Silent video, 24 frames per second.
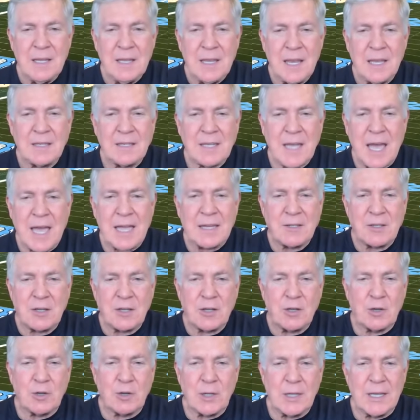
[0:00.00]
and tie it to
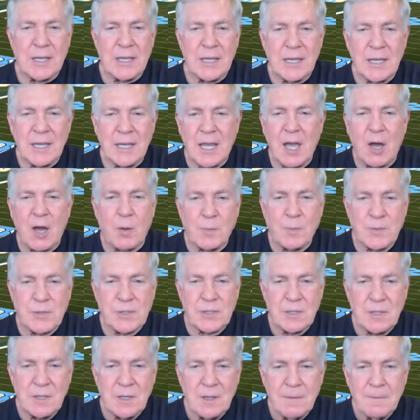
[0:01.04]
your league, it
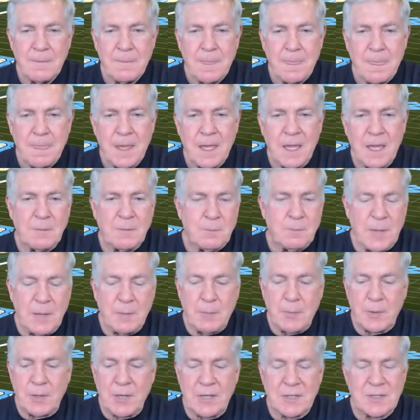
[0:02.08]
helps and
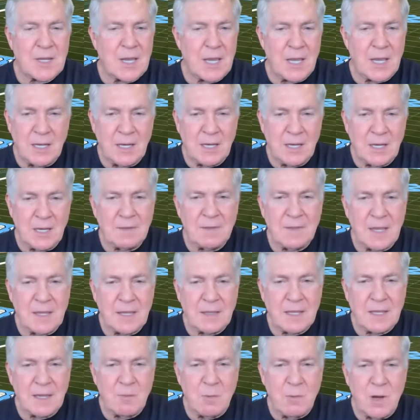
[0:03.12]
people can say anything
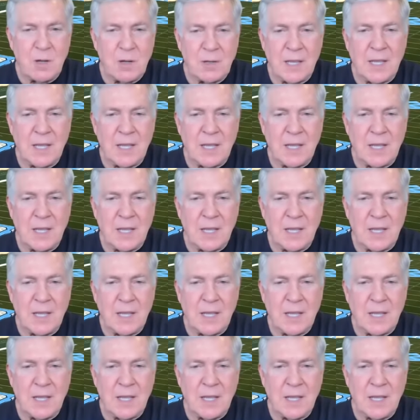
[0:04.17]
they want.